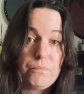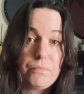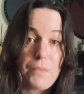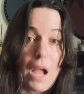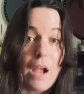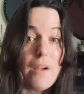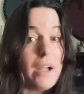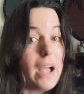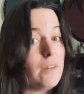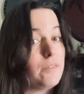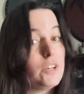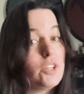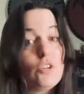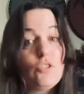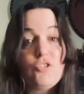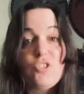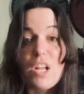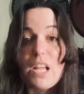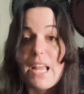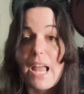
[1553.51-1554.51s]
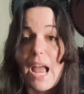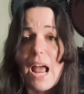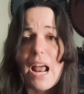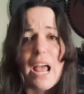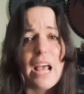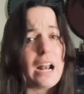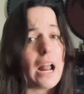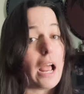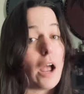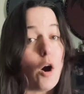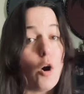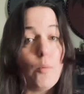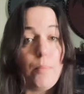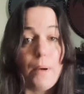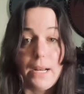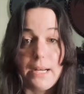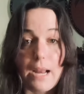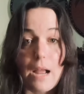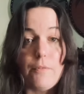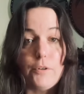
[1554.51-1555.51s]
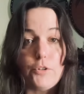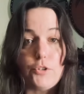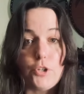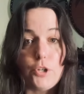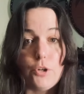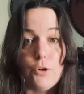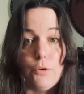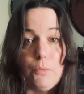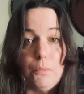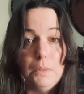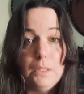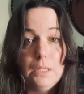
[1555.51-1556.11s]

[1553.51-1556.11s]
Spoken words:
I haven't used it yet, and I hope I never do.